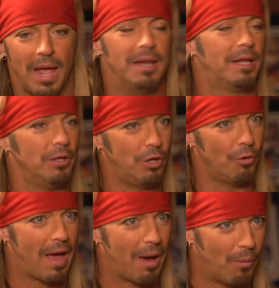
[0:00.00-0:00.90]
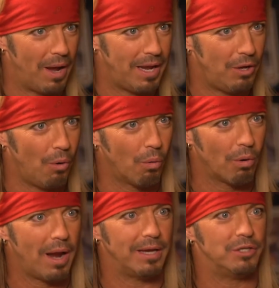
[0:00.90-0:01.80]
And it can go that way,
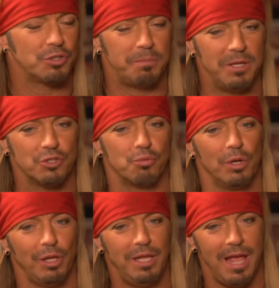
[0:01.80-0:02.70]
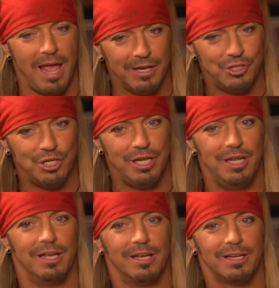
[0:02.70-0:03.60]
or I can just be this really
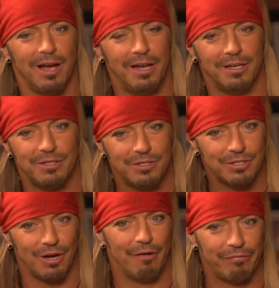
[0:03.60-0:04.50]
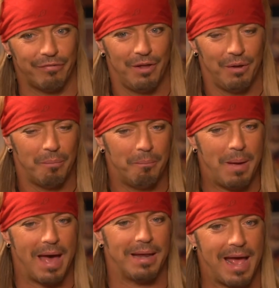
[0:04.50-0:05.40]
edgy, kind of tough,
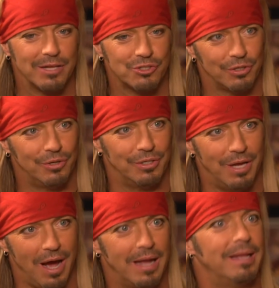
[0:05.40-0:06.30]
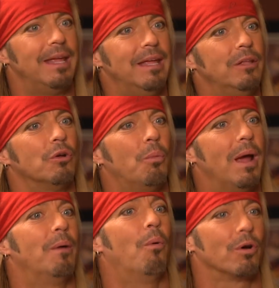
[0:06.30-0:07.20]
badass good guy. Either
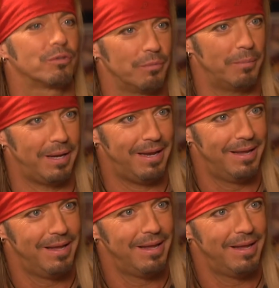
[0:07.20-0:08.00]
way works for me.